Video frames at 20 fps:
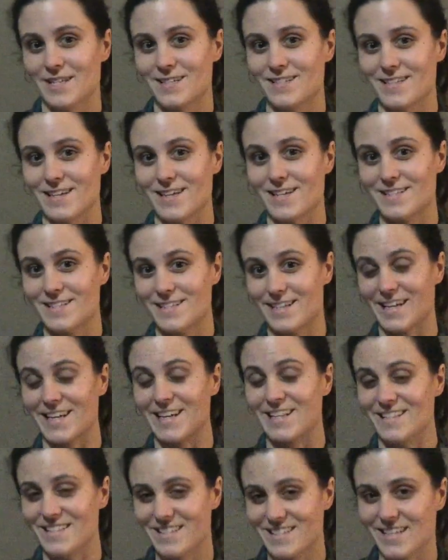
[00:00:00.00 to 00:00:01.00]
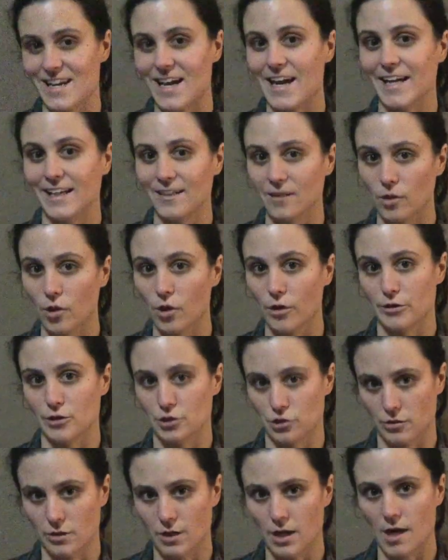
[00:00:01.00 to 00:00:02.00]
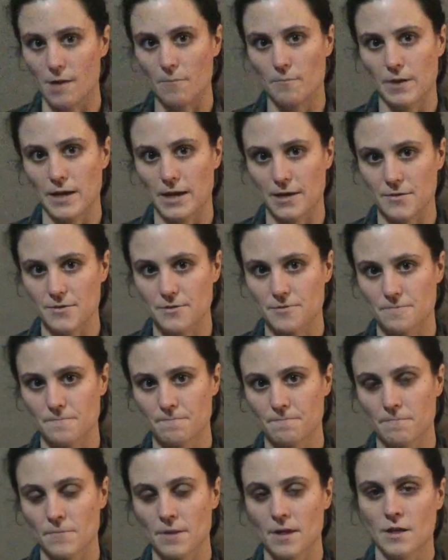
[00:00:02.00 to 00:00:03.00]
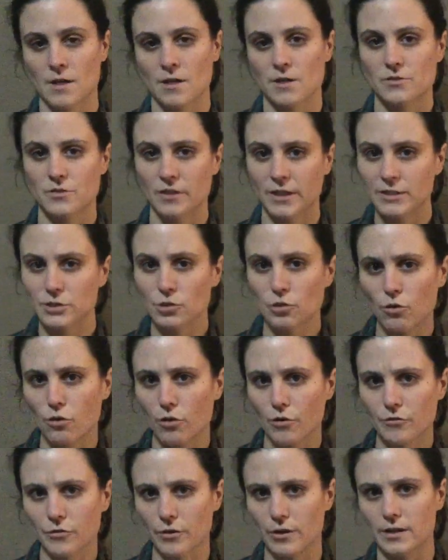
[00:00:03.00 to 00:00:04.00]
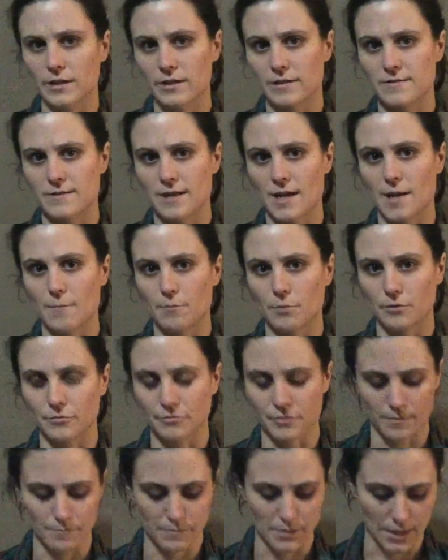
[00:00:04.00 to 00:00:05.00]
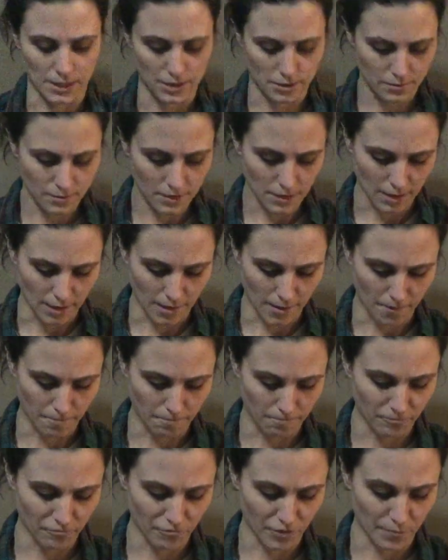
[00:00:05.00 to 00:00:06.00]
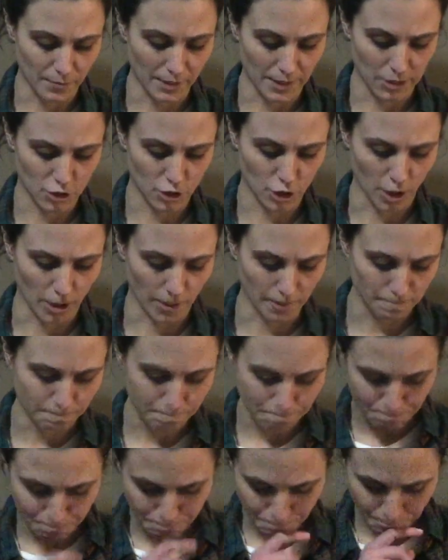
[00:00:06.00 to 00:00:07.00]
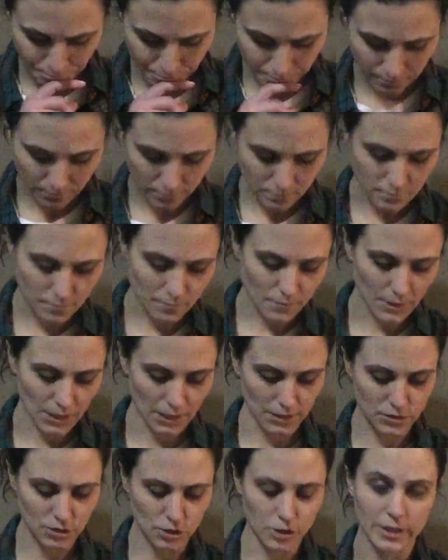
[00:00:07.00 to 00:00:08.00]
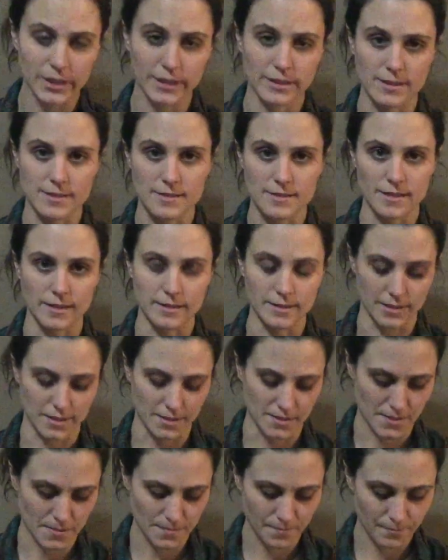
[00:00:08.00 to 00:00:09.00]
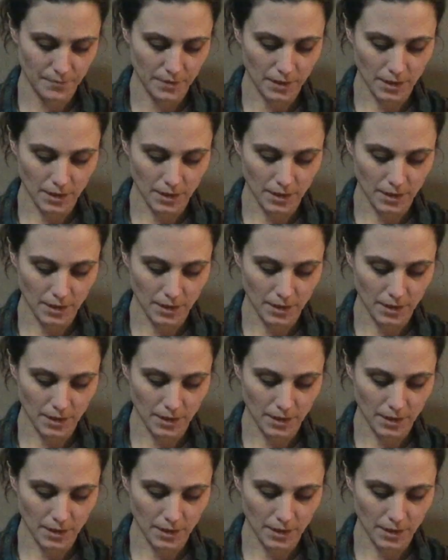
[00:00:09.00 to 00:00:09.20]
exist inside larger compounds. So let's go over an example from that chart. Let's look at the sentence,